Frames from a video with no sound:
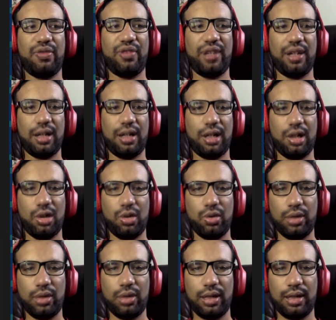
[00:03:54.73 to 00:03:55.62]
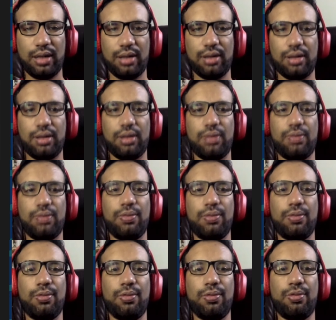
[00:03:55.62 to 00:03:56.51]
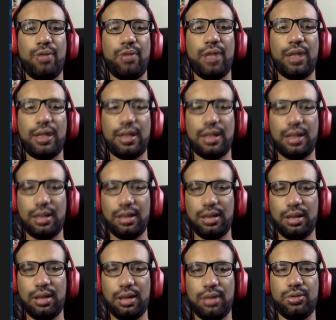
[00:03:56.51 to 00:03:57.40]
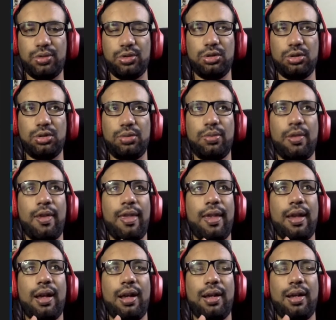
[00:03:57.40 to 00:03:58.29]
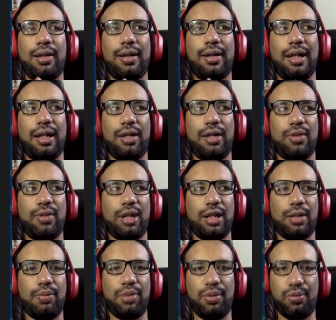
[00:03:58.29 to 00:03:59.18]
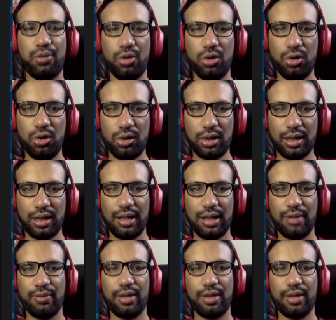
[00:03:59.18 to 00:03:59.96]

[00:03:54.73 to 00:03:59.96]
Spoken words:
figure out that what kind of state was before